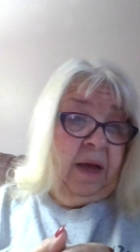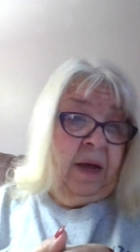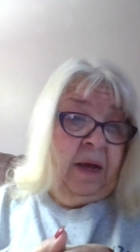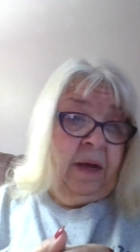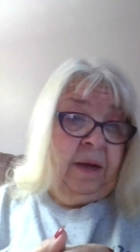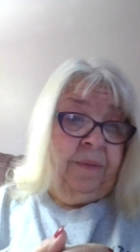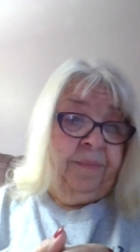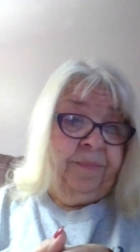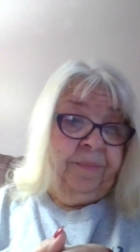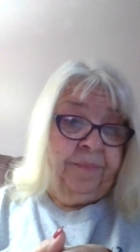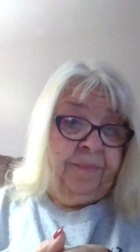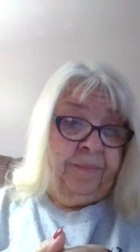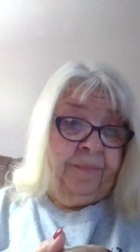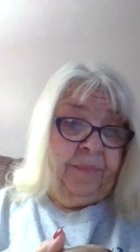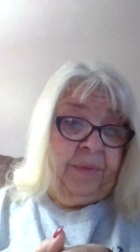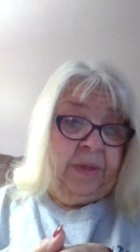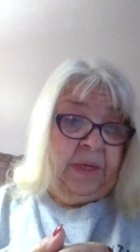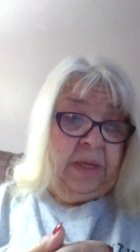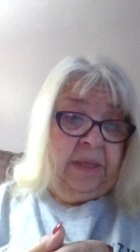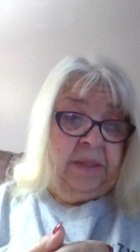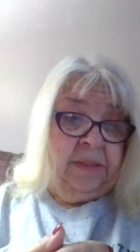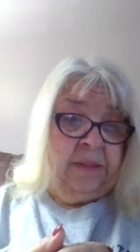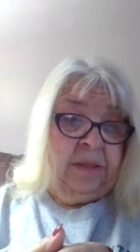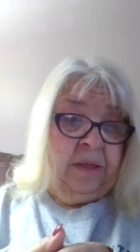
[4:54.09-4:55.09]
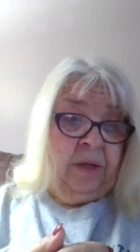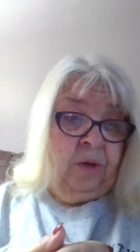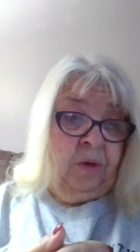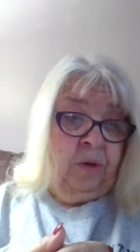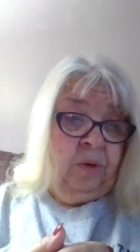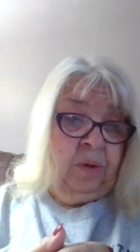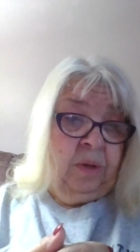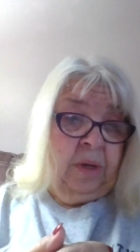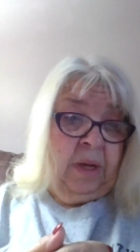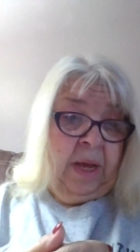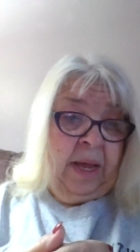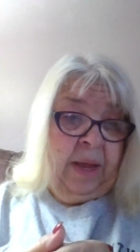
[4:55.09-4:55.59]
Um,
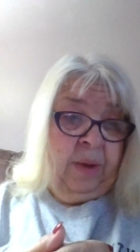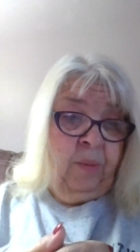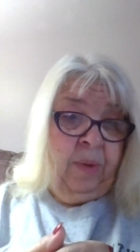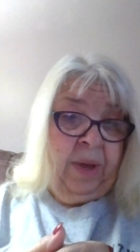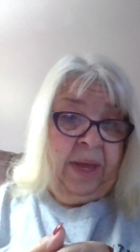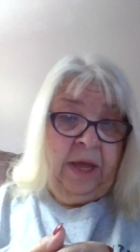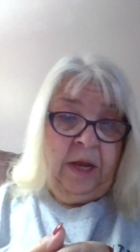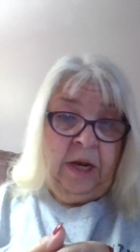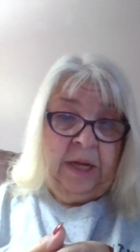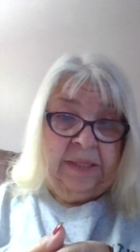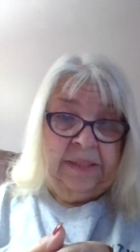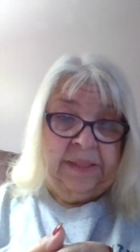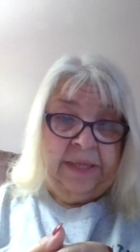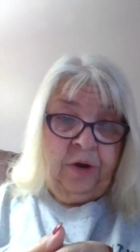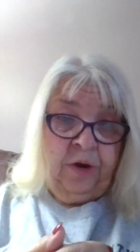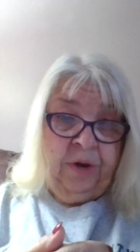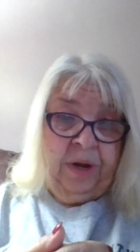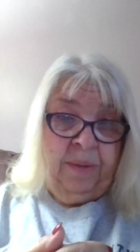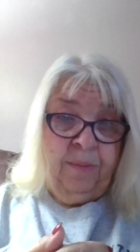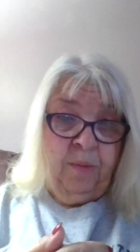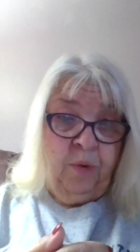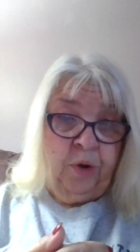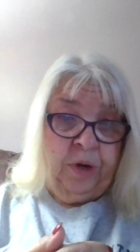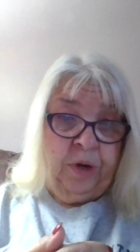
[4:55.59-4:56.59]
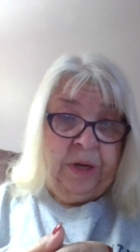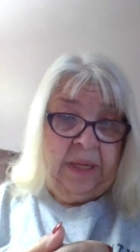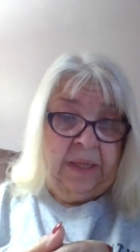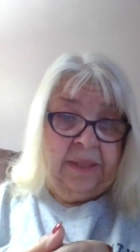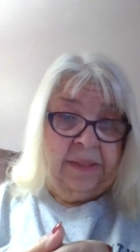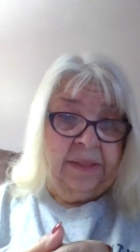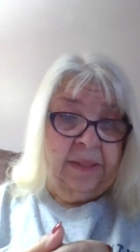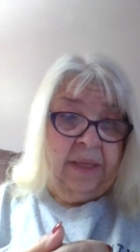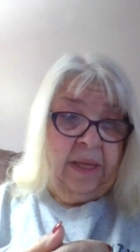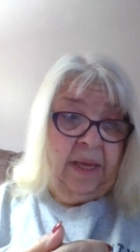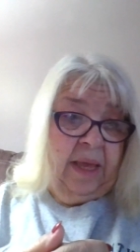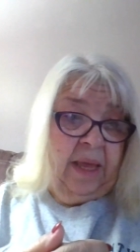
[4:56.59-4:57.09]
so I weigh in on Saturday
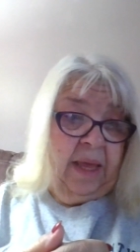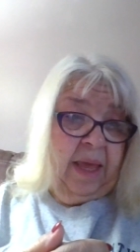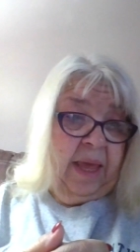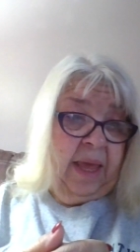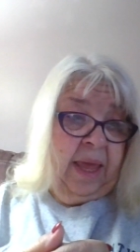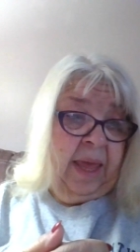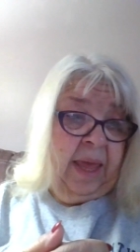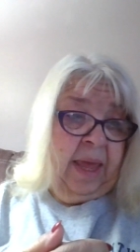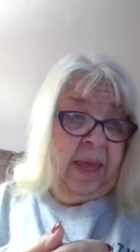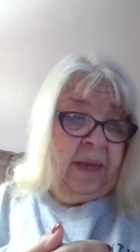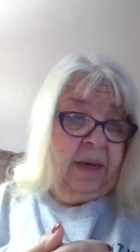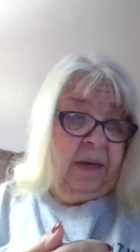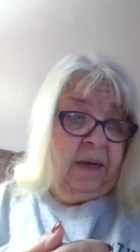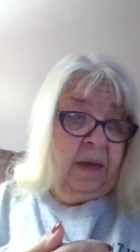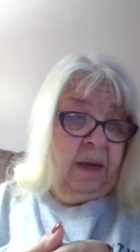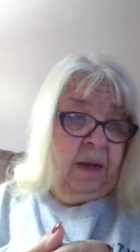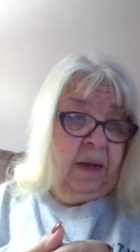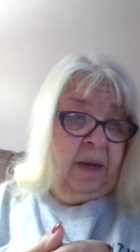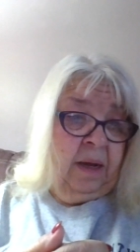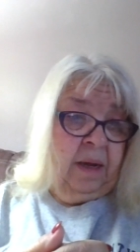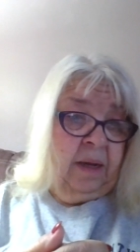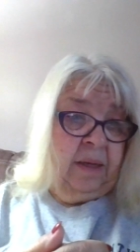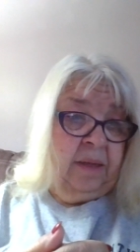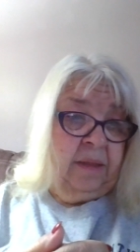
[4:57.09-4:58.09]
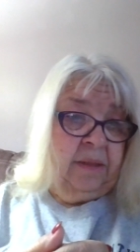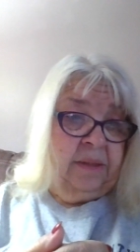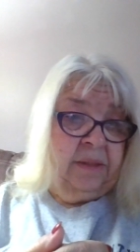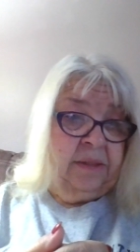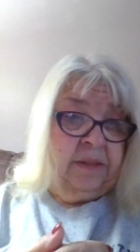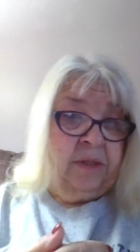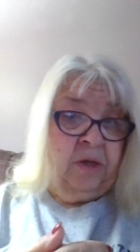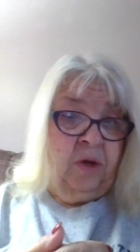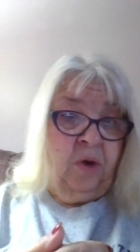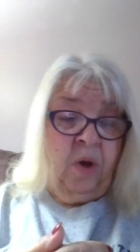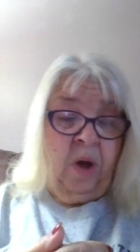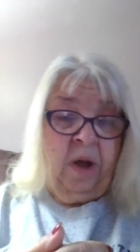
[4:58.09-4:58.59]
mornings. And uh,
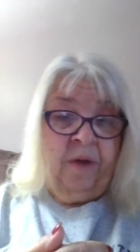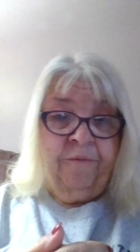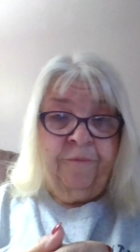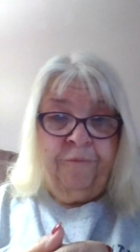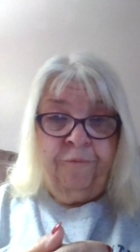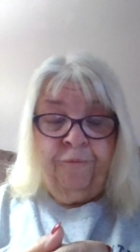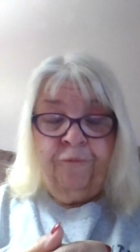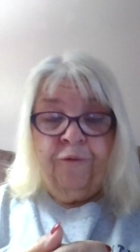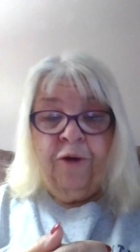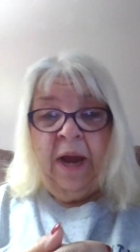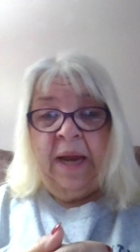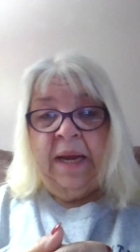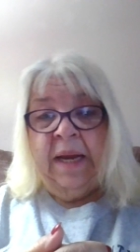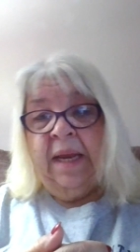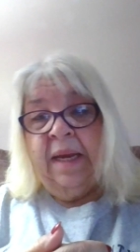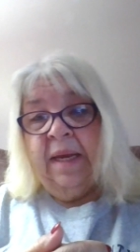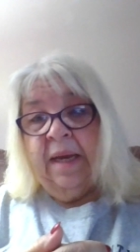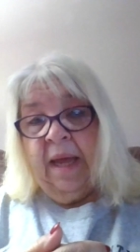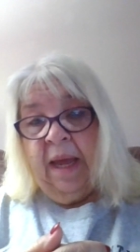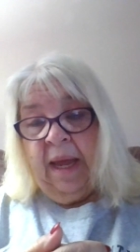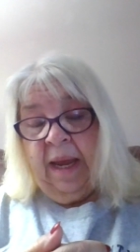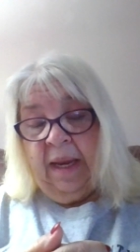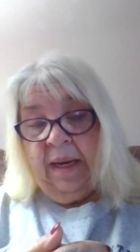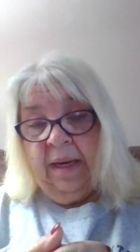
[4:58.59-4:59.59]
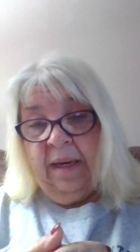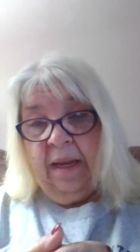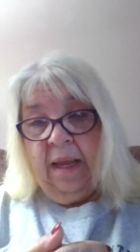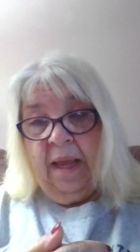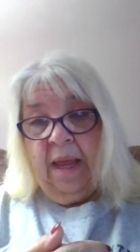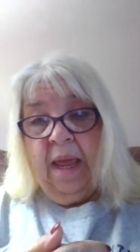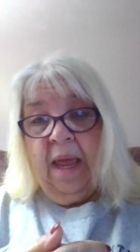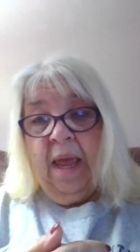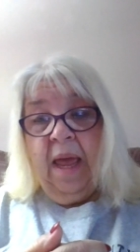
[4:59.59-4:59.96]
so on Friday night,